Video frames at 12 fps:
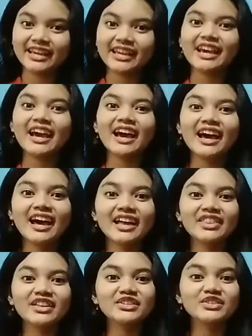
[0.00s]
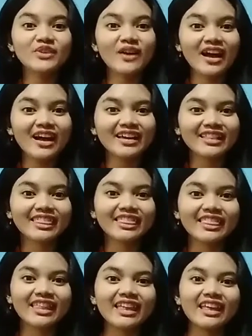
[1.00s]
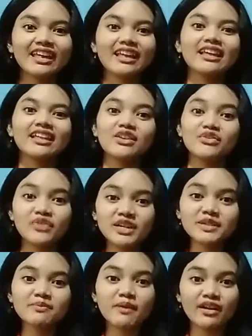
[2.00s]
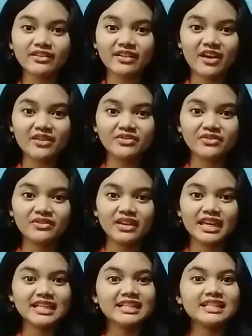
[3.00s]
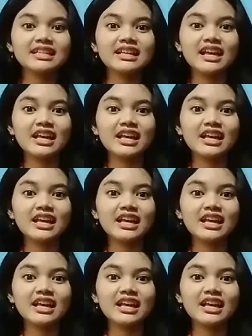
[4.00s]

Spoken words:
Yeah, that's right. The first paragraph is